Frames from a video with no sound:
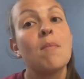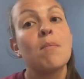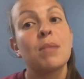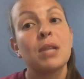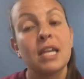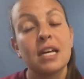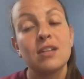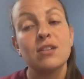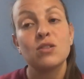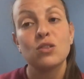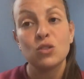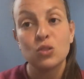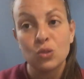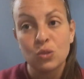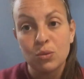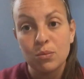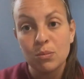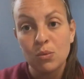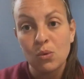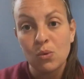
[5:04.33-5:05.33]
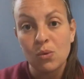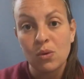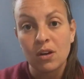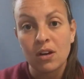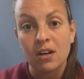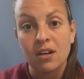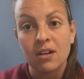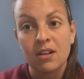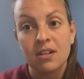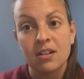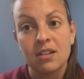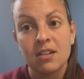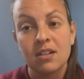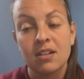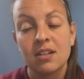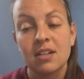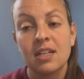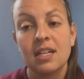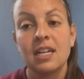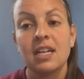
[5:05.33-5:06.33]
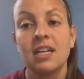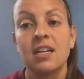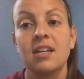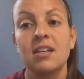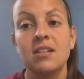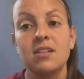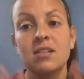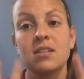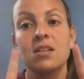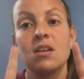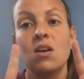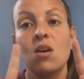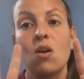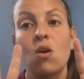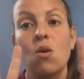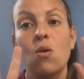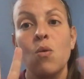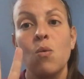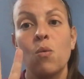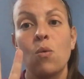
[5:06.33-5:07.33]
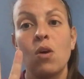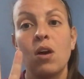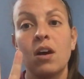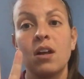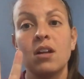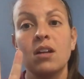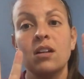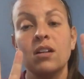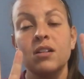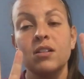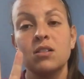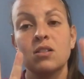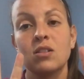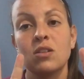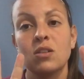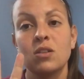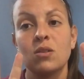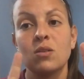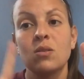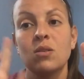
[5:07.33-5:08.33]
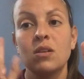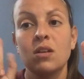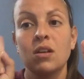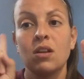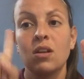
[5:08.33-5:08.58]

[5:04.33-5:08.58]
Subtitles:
plus 2 more is 1, 2,